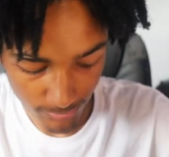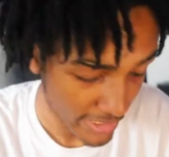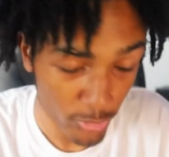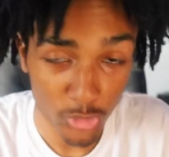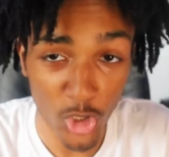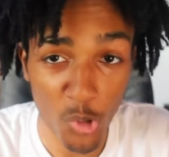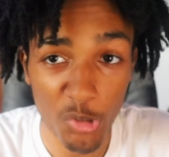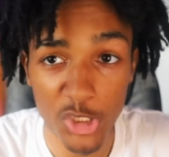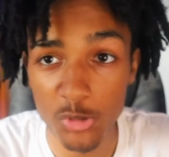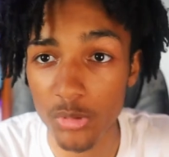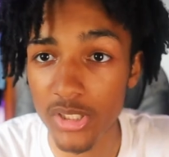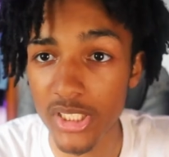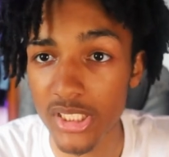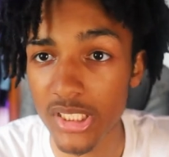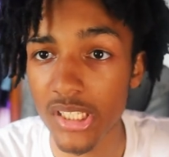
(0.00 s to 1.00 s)
I don't know which
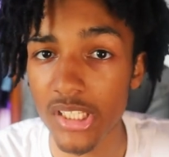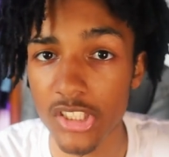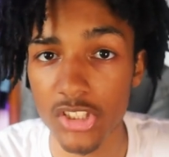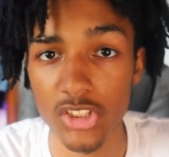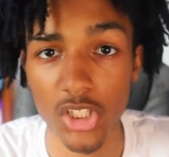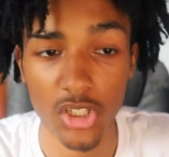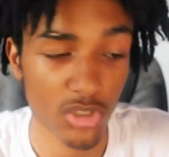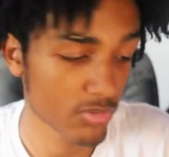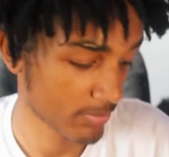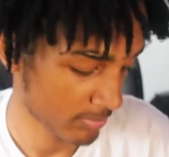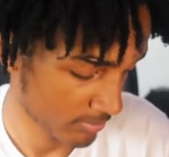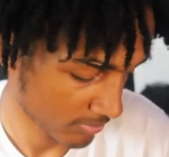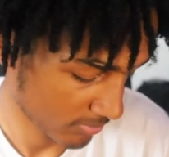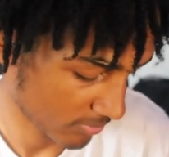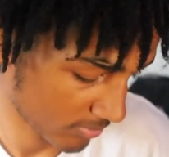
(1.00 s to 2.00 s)
one this is, so.
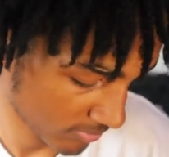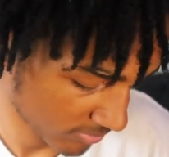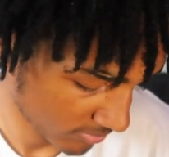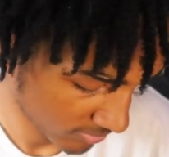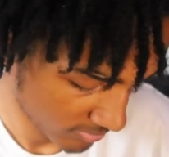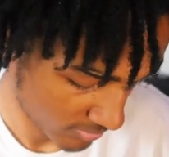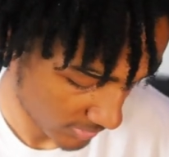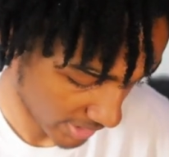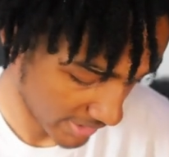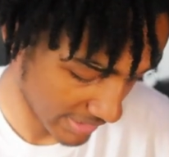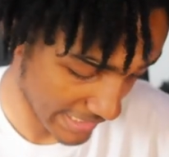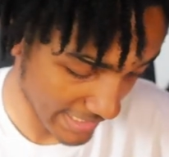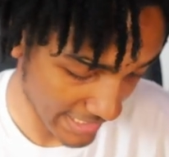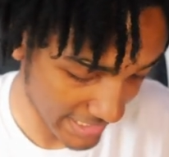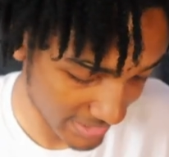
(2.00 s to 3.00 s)

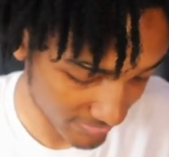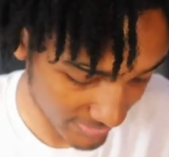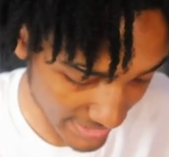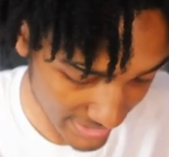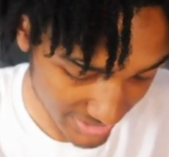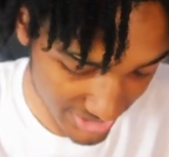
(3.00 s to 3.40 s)
And I have like